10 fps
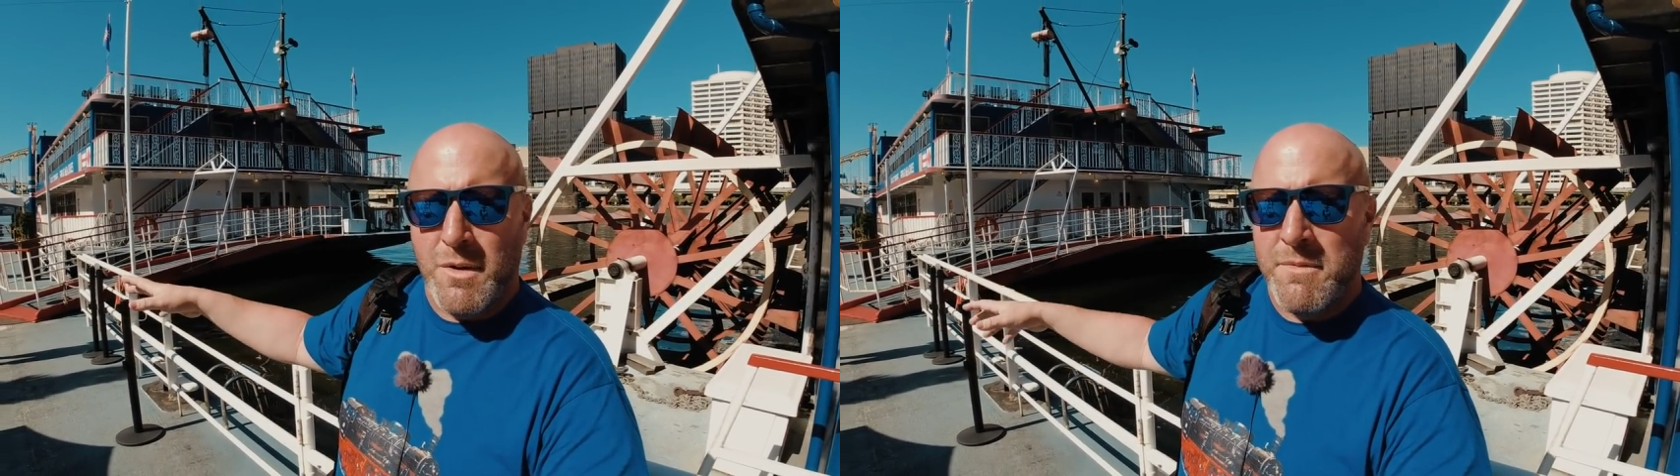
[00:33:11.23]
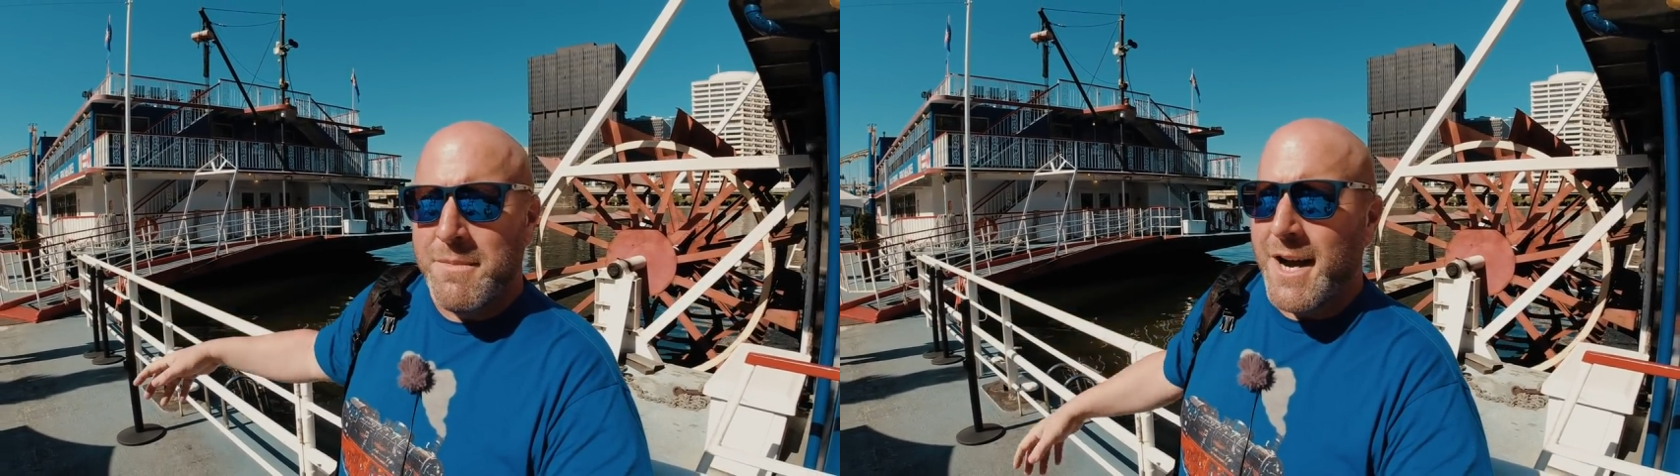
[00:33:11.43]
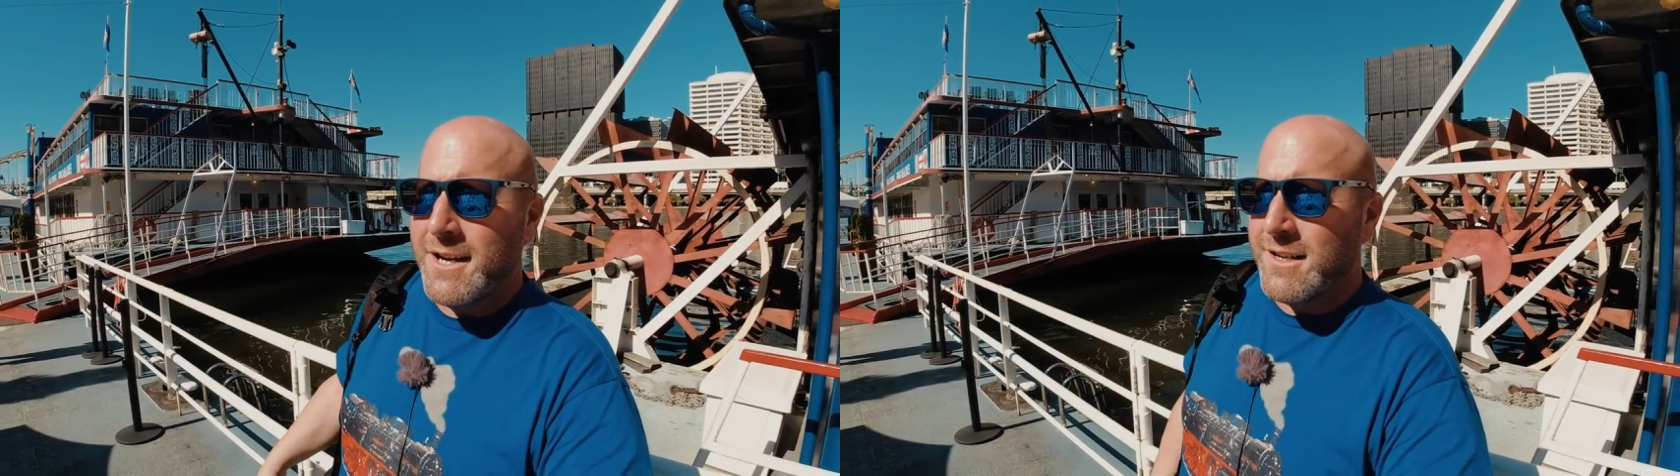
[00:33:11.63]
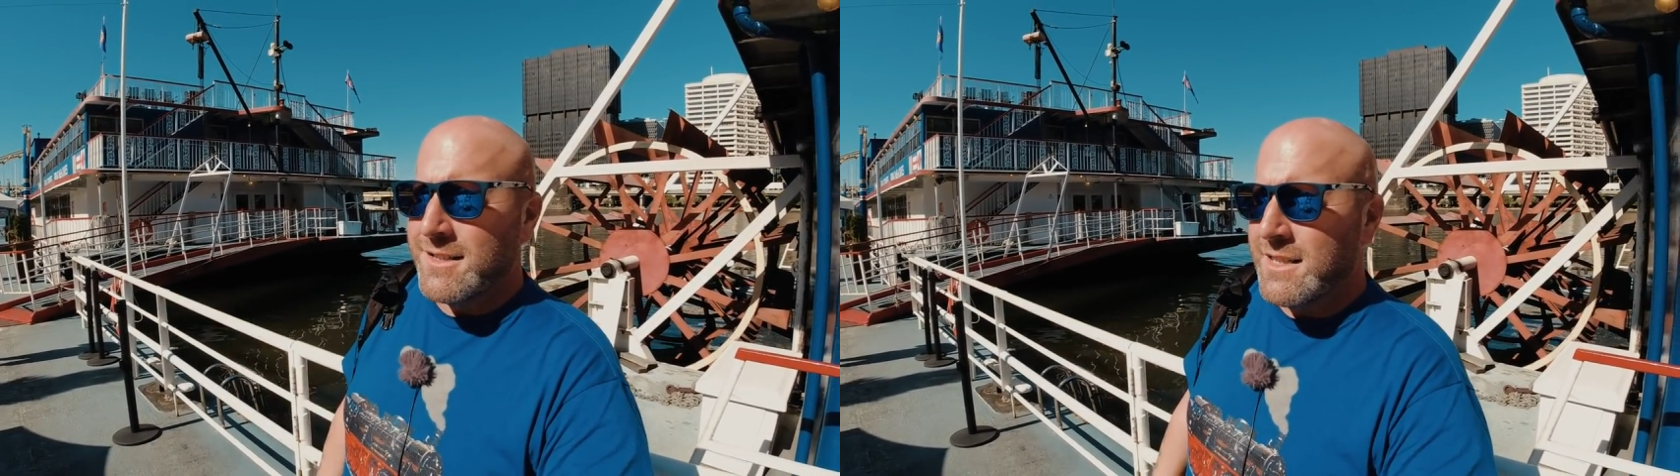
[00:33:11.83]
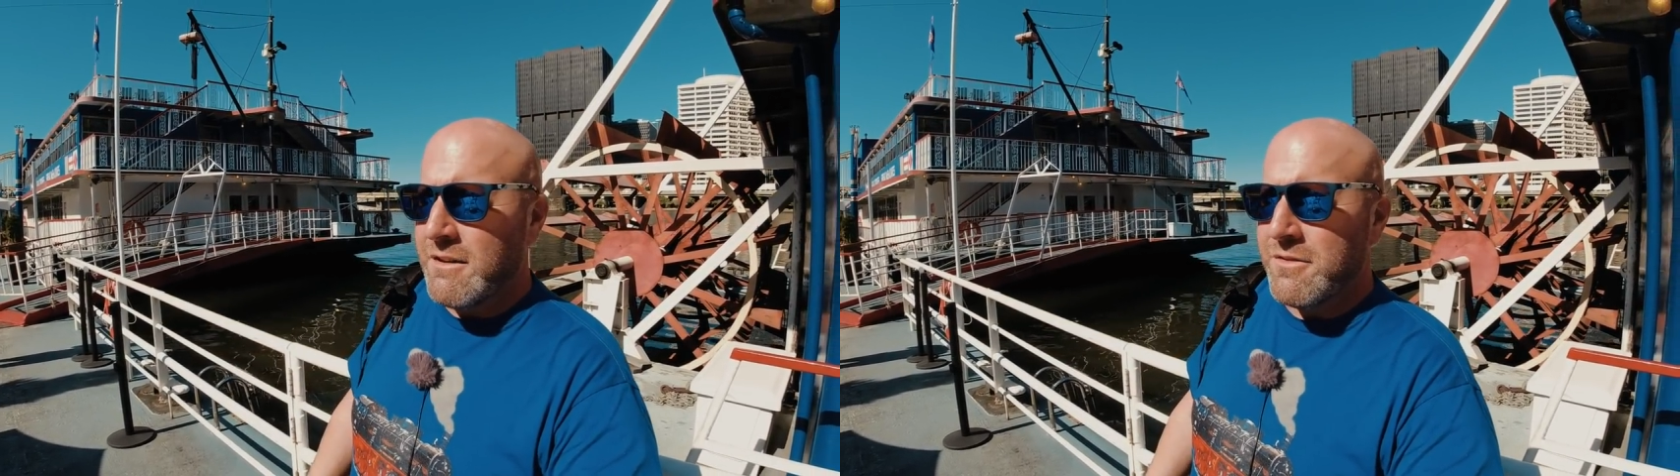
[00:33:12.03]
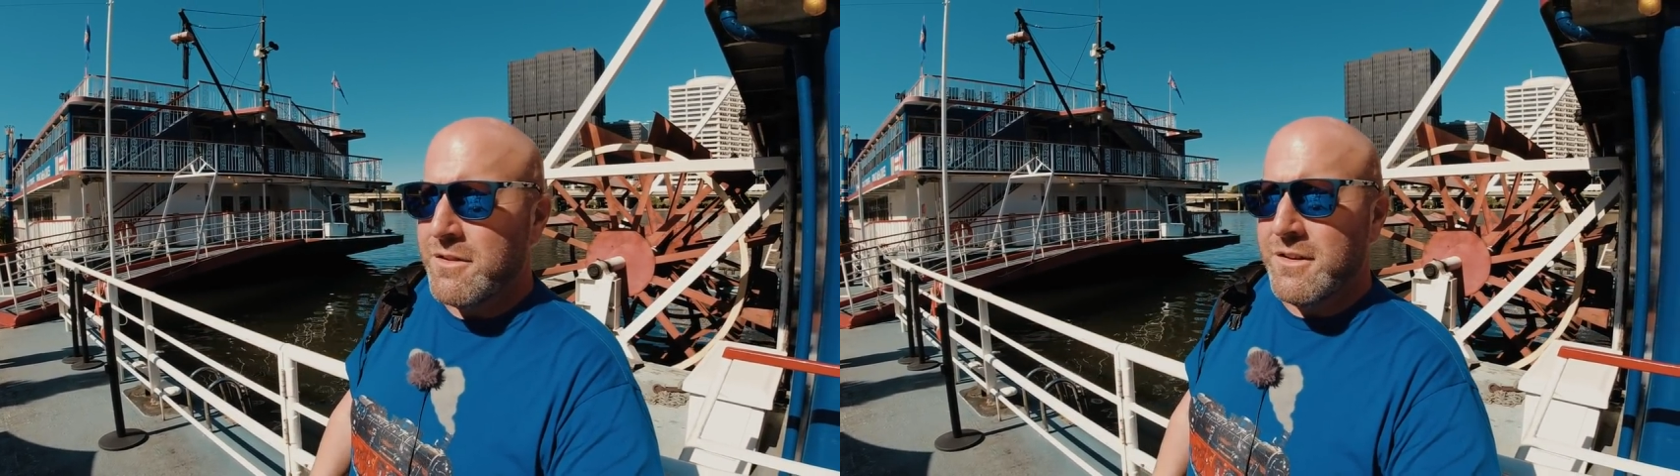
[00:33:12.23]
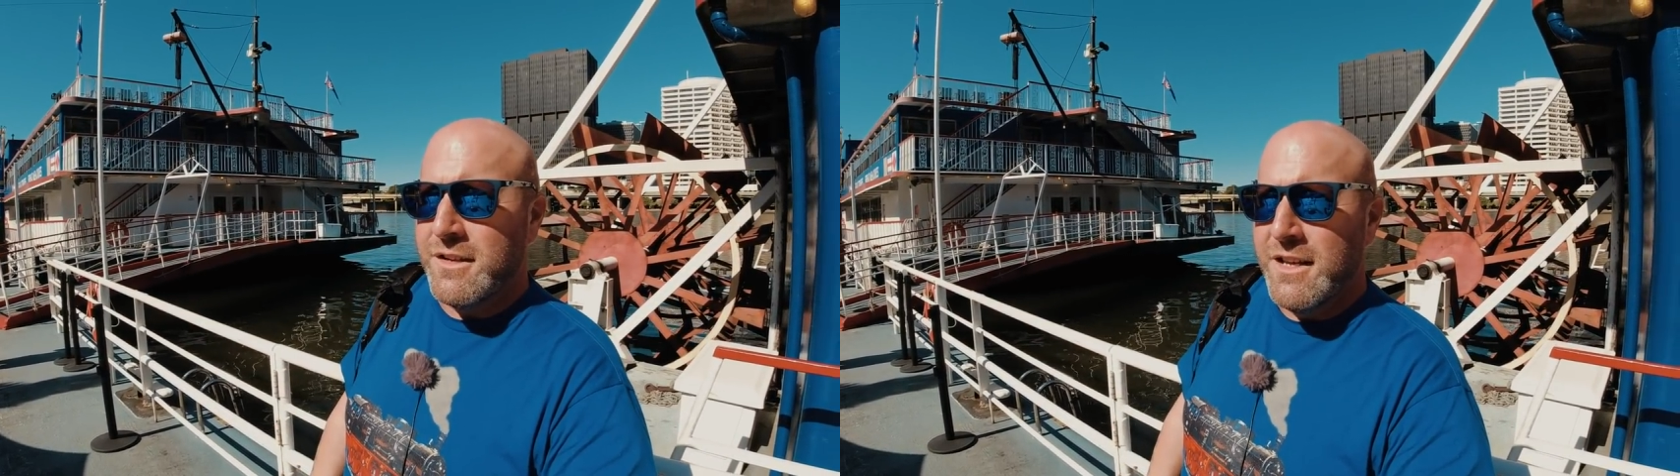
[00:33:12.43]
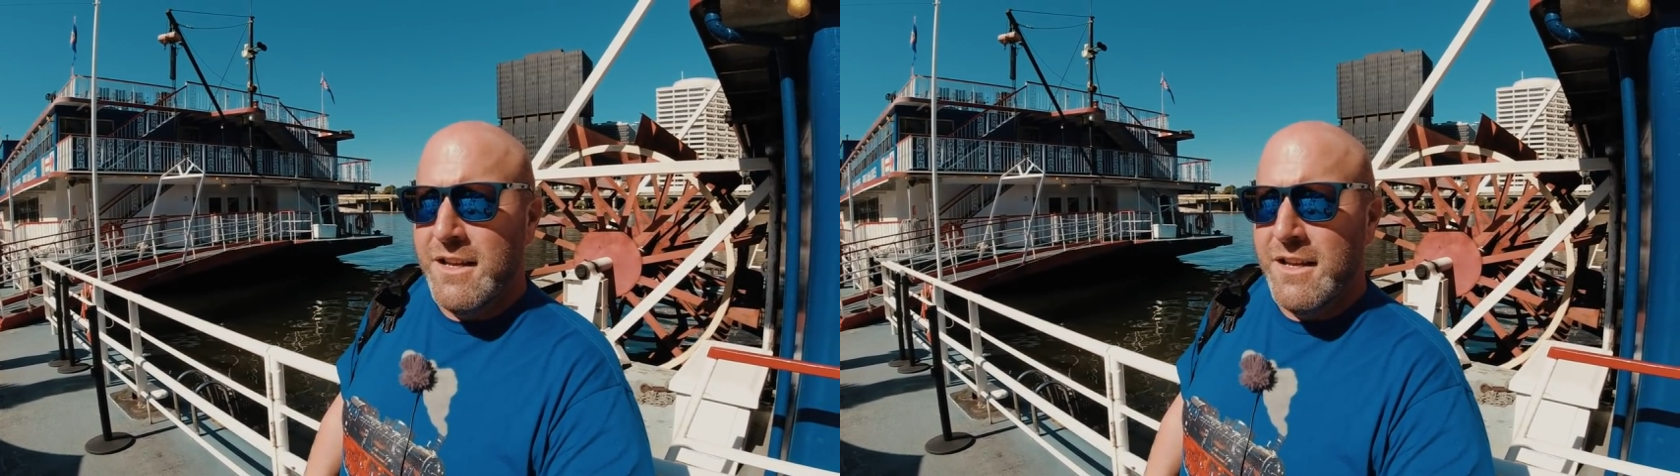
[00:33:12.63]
women behind us, they were,